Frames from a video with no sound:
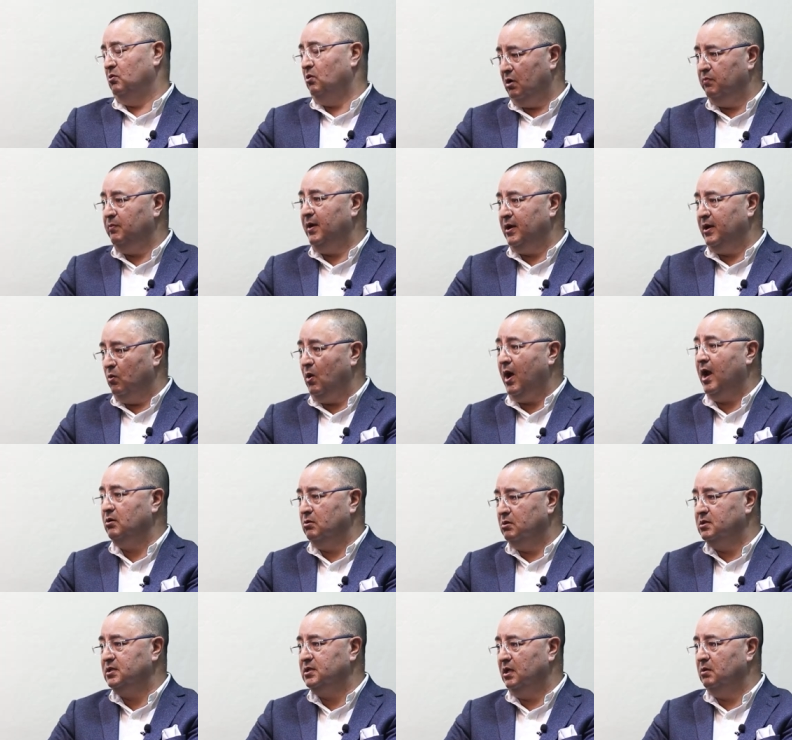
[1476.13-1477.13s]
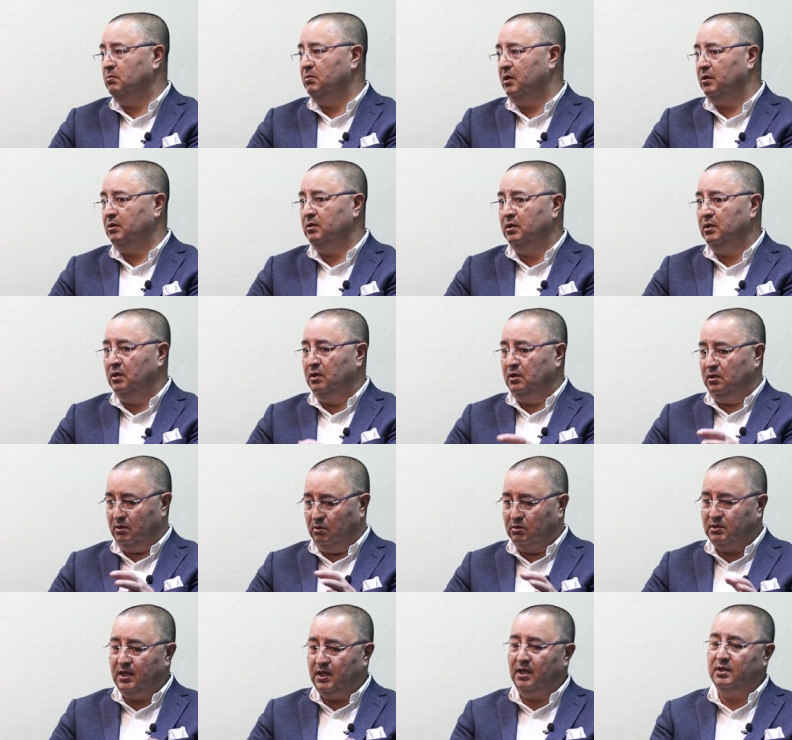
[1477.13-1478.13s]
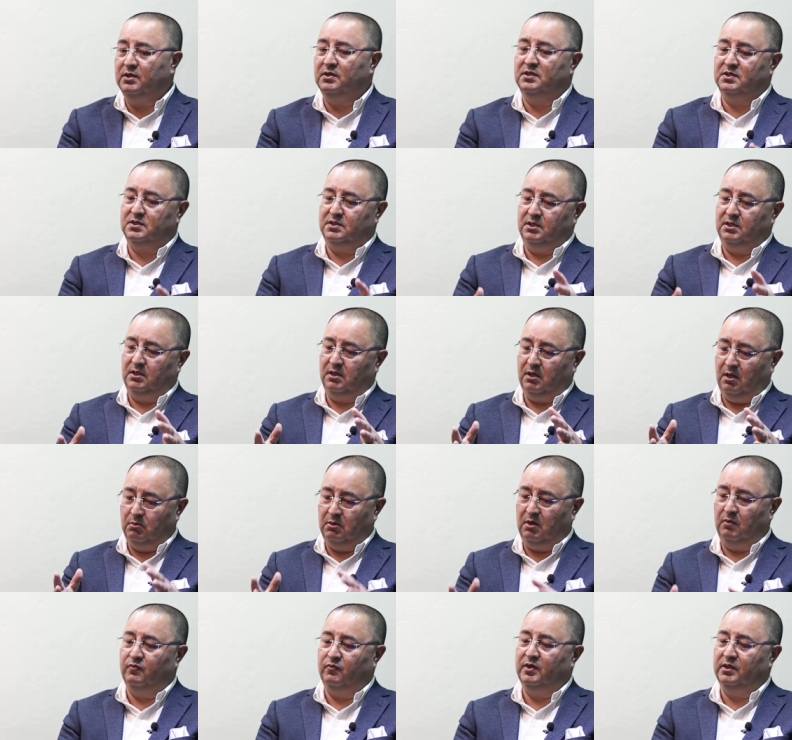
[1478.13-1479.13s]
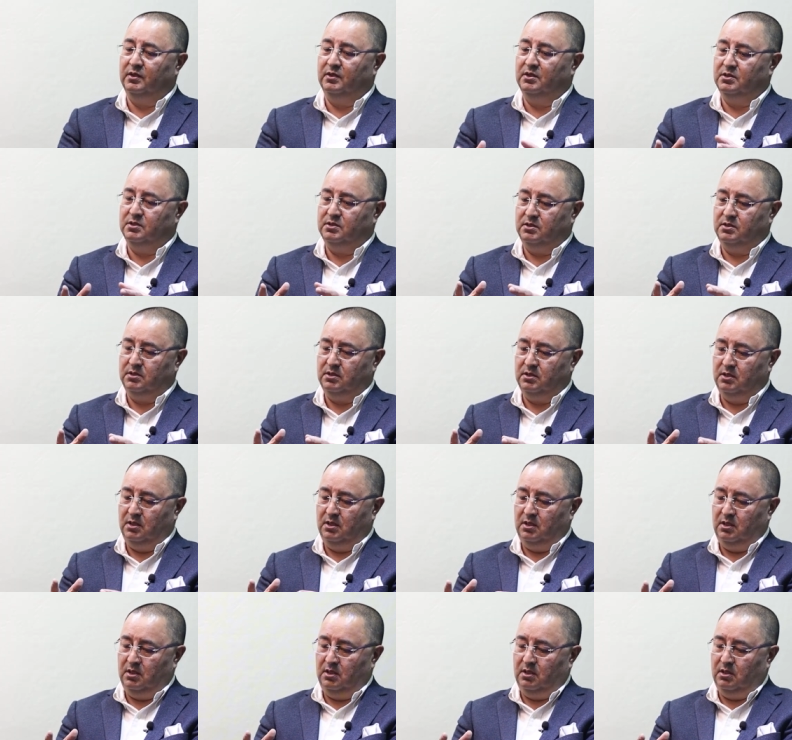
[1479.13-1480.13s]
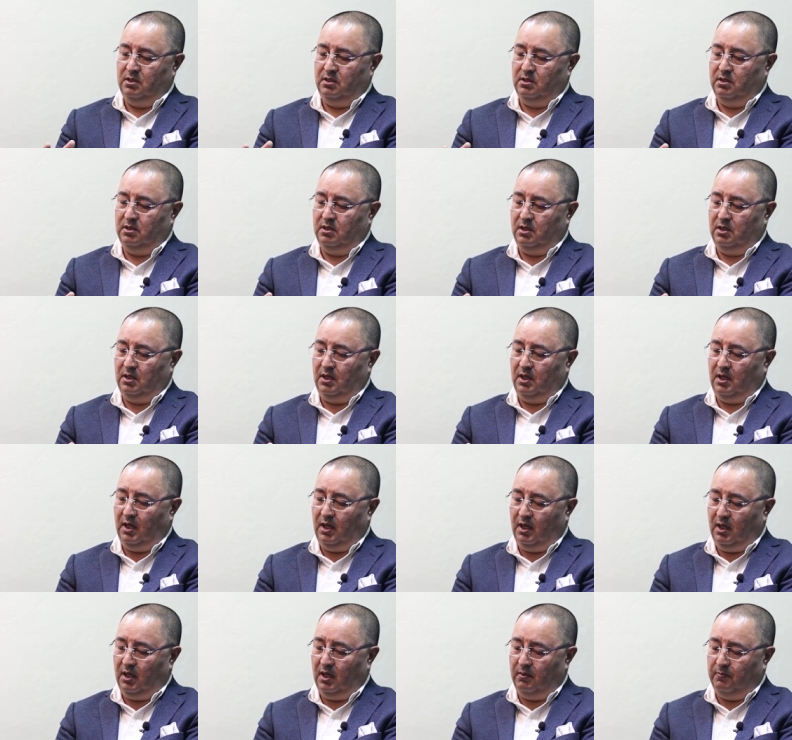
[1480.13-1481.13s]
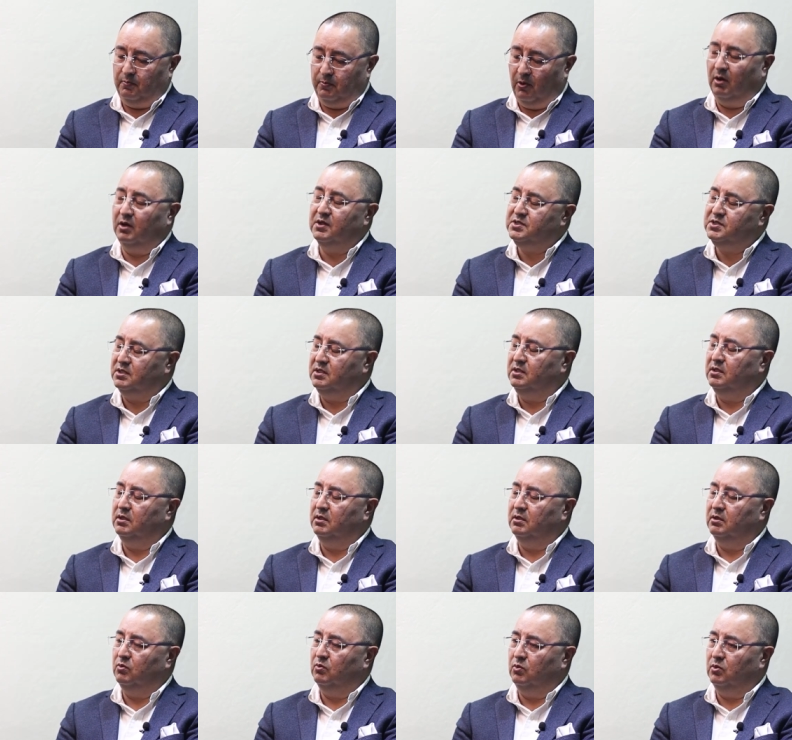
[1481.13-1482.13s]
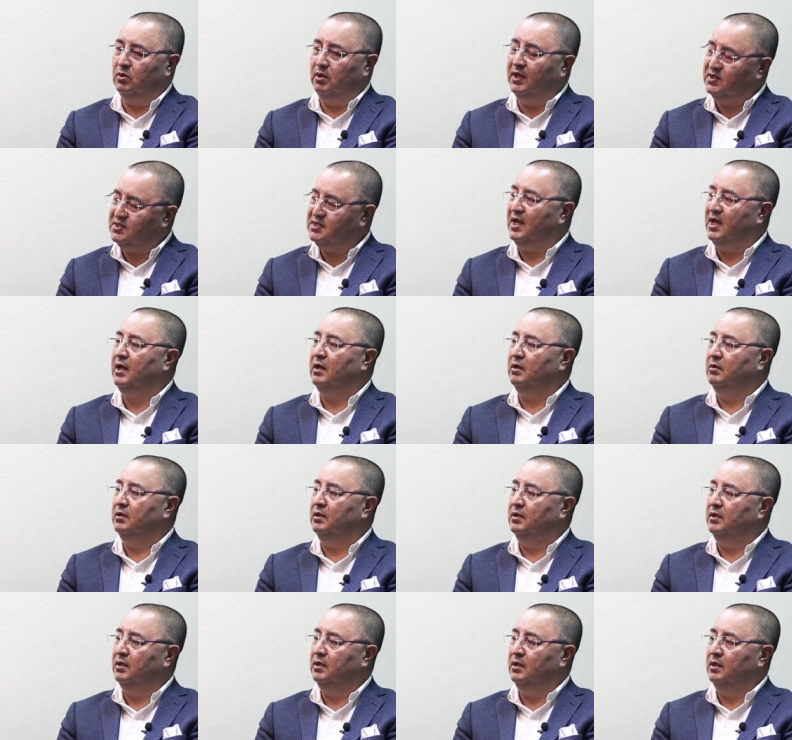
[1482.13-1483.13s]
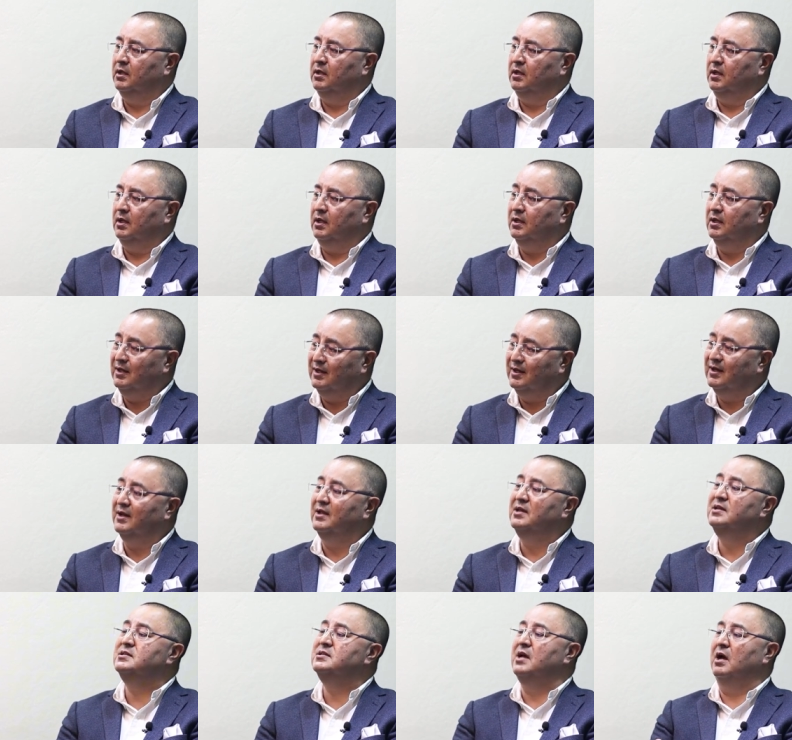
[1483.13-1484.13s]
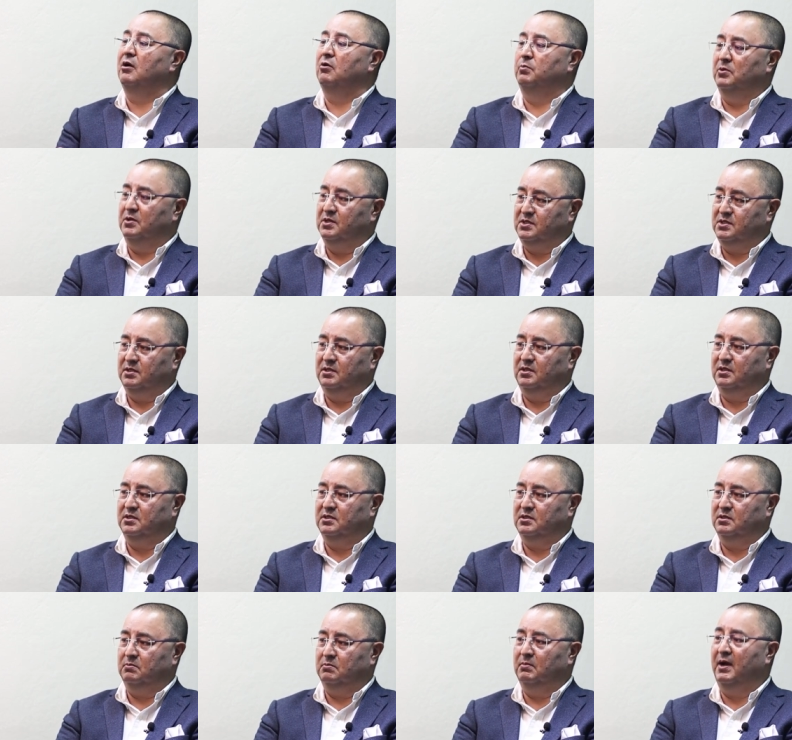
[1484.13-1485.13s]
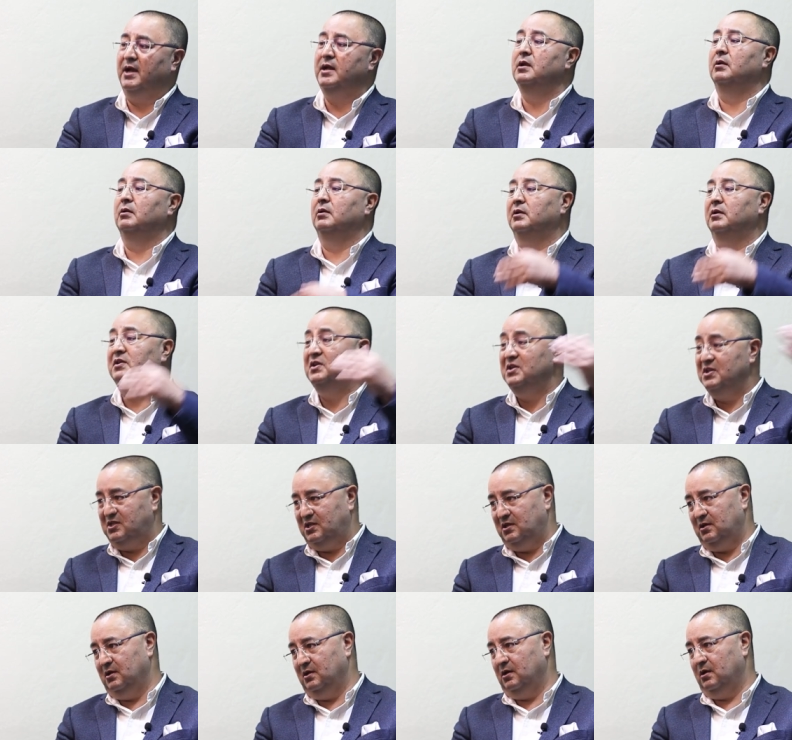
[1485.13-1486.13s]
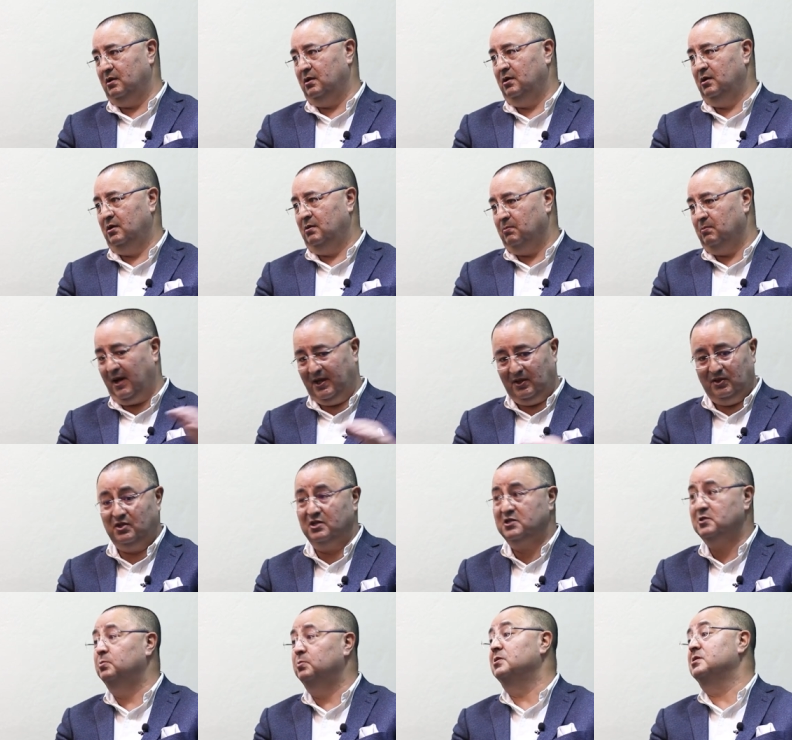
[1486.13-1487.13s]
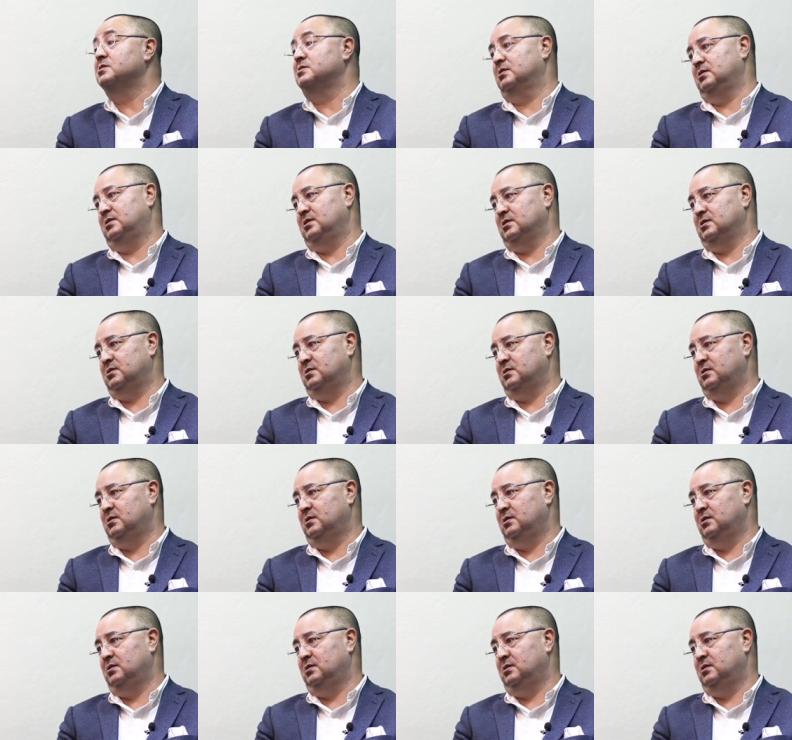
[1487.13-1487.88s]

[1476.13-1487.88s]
not by one hotel, but the hotel industry come up with this policy. Let's increase our percentage by this year by this percentage.